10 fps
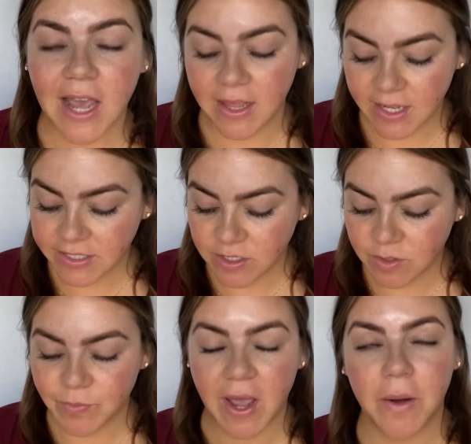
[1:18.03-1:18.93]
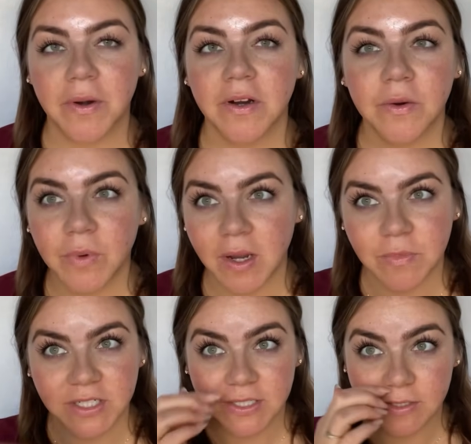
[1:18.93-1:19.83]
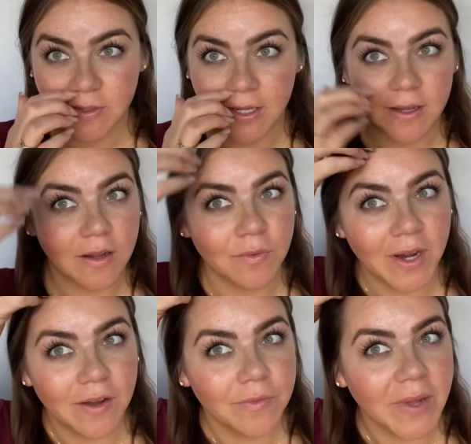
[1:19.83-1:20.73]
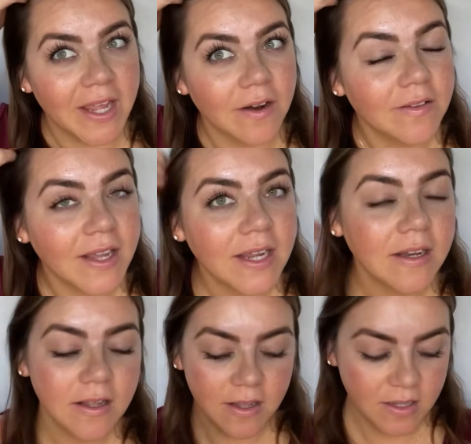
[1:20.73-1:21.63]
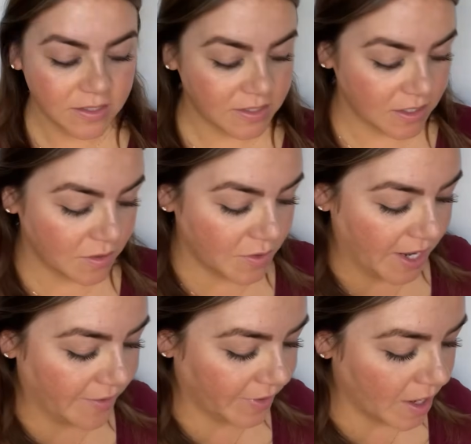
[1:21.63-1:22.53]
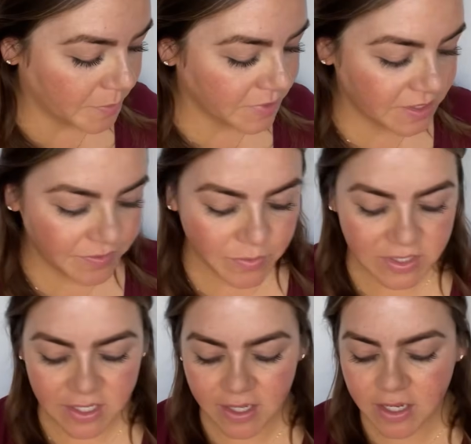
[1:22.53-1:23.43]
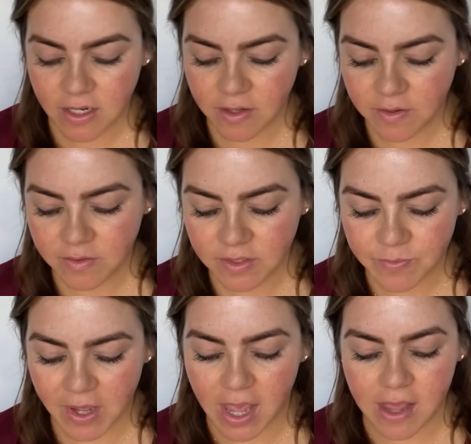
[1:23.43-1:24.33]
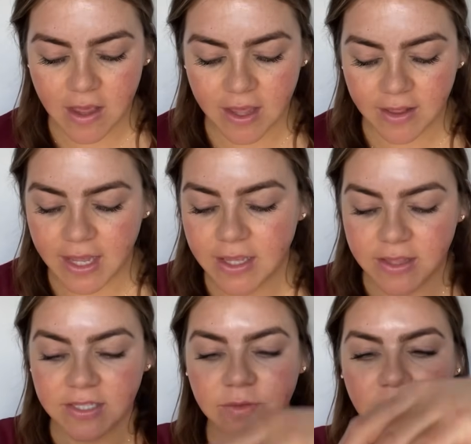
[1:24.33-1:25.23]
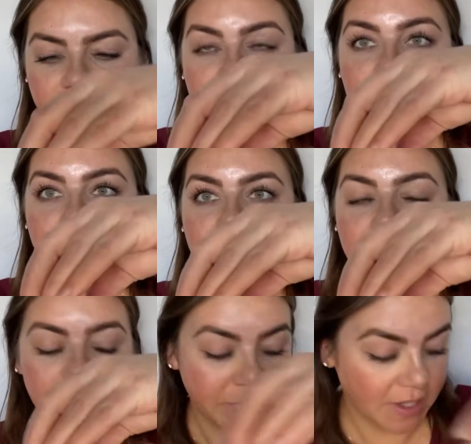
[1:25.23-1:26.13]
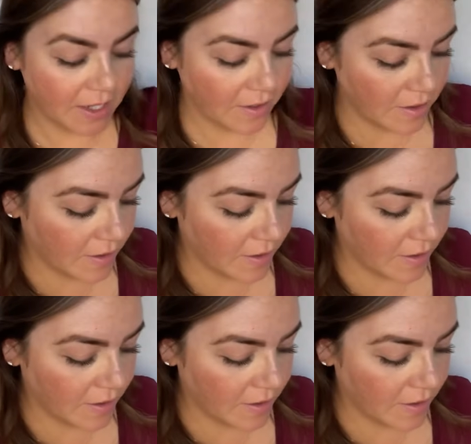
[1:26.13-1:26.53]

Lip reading: I like to use powder when I'm just doing around my hairline. So I have a couple of different ones I can use, but I like this one with a sponge applicator.